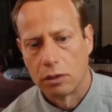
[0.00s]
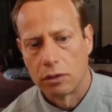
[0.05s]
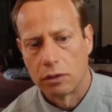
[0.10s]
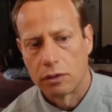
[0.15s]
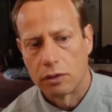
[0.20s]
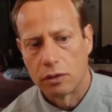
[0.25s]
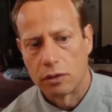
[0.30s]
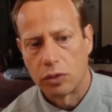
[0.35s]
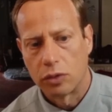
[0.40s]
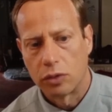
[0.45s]

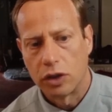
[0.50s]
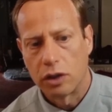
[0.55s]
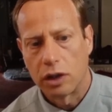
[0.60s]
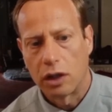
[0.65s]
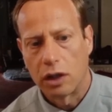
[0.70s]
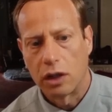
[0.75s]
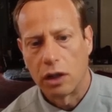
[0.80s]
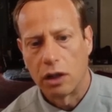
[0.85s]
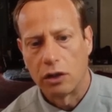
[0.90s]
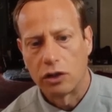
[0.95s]
It says pink
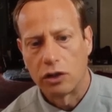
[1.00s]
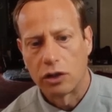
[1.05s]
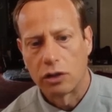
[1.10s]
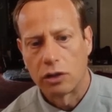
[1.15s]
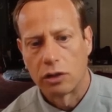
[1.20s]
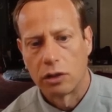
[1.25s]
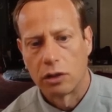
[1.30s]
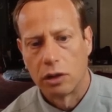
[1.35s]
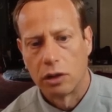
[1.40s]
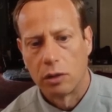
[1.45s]
egg
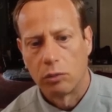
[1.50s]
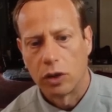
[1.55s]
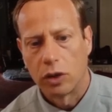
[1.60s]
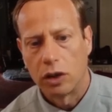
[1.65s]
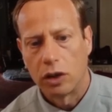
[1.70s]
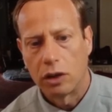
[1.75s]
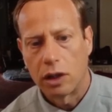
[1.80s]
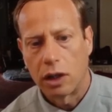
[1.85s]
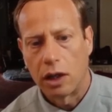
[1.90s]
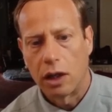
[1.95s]

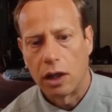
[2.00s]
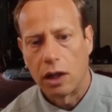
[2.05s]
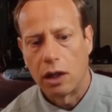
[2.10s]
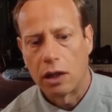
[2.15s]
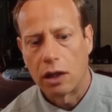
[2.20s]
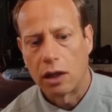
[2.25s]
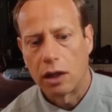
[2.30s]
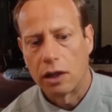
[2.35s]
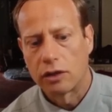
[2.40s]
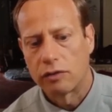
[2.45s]

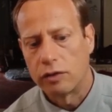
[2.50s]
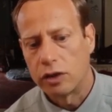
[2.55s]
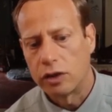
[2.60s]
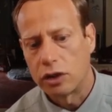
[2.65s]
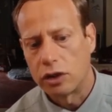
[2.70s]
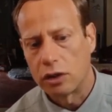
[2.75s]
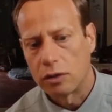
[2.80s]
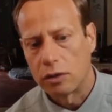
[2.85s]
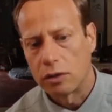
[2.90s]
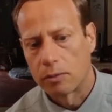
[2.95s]

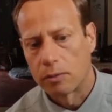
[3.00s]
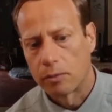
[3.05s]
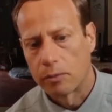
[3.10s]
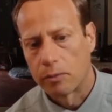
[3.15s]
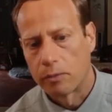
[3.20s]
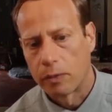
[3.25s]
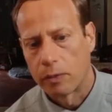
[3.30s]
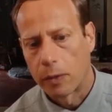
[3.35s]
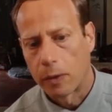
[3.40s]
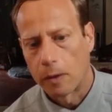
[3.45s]
SVG,
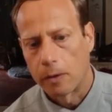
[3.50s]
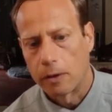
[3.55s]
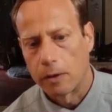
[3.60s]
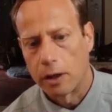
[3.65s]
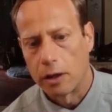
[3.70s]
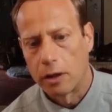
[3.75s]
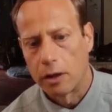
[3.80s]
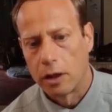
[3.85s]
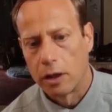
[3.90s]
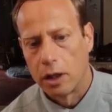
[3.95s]

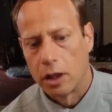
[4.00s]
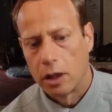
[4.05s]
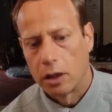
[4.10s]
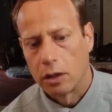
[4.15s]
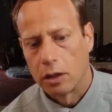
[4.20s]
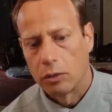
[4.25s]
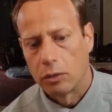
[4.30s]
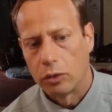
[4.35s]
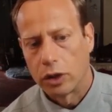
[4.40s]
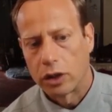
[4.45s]
right?
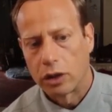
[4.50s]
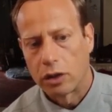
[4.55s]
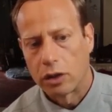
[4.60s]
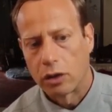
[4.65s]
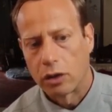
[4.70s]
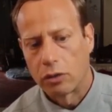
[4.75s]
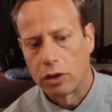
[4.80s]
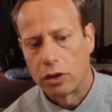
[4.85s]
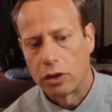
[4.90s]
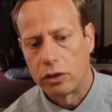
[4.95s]
And we could
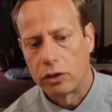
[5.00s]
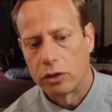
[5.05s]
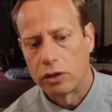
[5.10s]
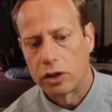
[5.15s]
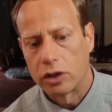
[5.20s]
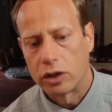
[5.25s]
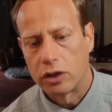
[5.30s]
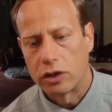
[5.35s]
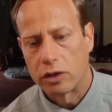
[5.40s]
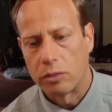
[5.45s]
go in there and
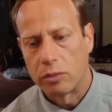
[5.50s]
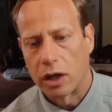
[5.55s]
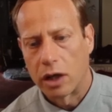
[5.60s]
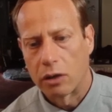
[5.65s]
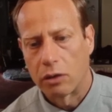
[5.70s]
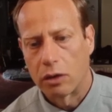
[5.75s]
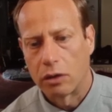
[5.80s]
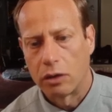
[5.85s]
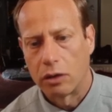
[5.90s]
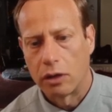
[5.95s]
change the
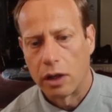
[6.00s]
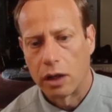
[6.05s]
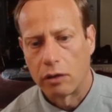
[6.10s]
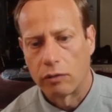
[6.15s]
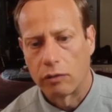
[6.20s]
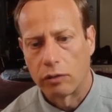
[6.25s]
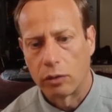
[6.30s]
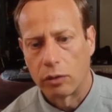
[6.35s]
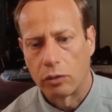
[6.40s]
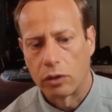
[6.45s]
background to that
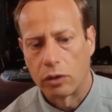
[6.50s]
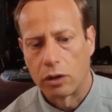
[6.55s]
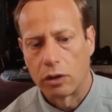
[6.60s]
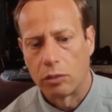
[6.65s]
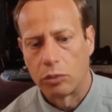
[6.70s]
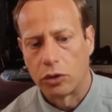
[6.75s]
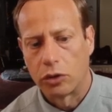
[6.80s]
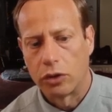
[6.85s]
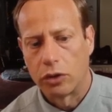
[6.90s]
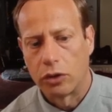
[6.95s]
if we wanted
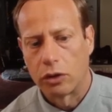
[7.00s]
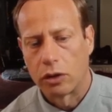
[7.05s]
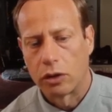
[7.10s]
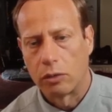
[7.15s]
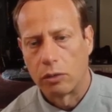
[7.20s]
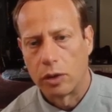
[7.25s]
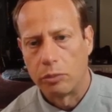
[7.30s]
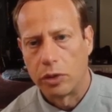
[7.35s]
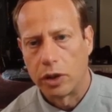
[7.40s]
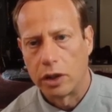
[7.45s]
to put it on a
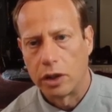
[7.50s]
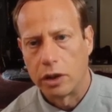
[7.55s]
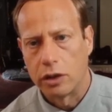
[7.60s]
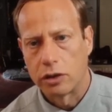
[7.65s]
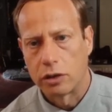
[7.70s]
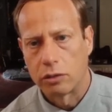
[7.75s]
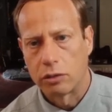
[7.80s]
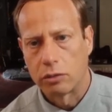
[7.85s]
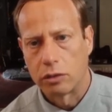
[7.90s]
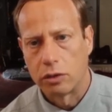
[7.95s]
web
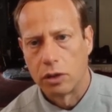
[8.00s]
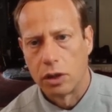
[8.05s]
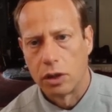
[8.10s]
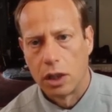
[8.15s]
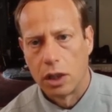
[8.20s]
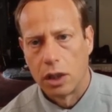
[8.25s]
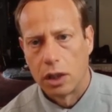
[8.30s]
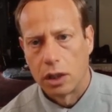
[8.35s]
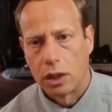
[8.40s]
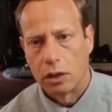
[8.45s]
page, and
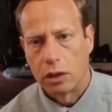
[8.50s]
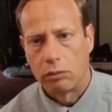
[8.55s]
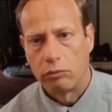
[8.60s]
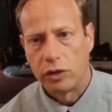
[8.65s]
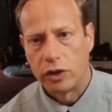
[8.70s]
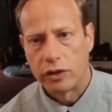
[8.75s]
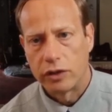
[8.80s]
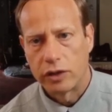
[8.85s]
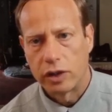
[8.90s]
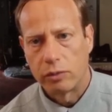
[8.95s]
it'd
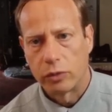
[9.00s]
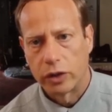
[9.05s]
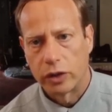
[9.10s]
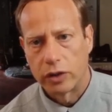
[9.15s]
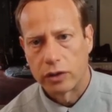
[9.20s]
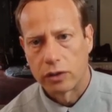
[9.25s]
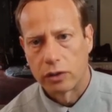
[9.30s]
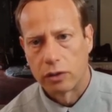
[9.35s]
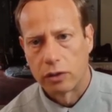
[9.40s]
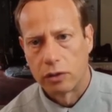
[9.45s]
be
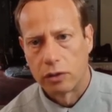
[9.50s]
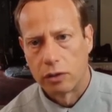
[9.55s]
seamless.